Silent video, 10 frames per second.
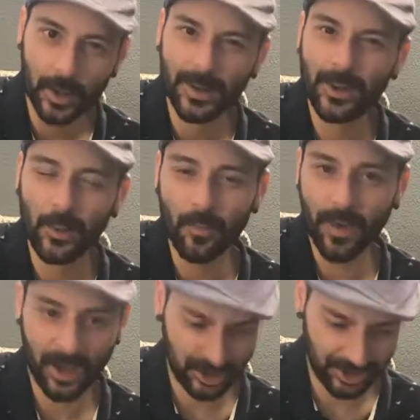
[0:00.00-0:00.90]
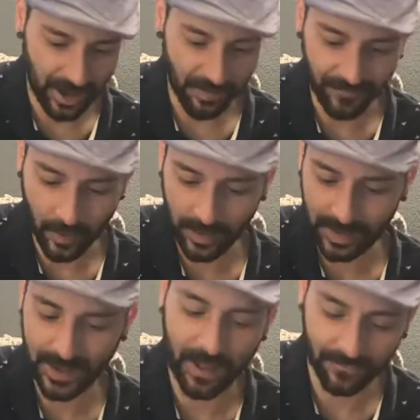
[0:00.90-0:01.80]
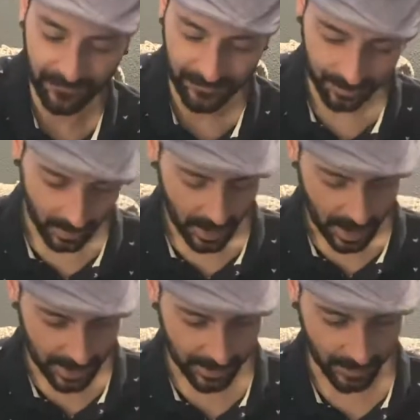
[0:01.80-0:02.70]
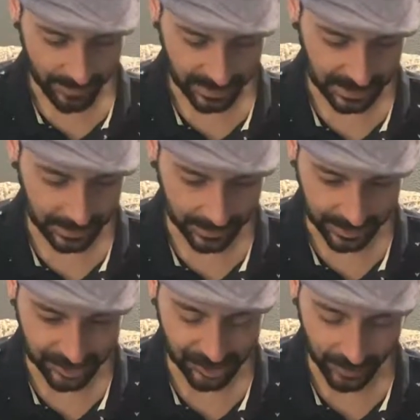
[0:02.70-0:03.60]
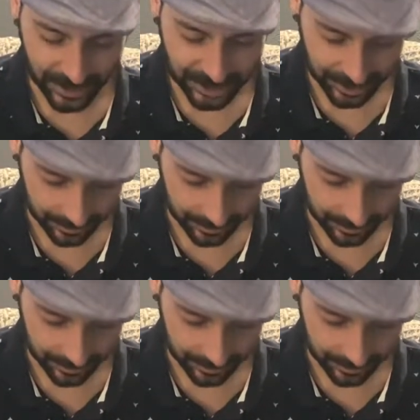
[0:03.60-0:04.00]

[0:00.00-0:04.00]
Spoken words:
too much of yourself into a particular situation.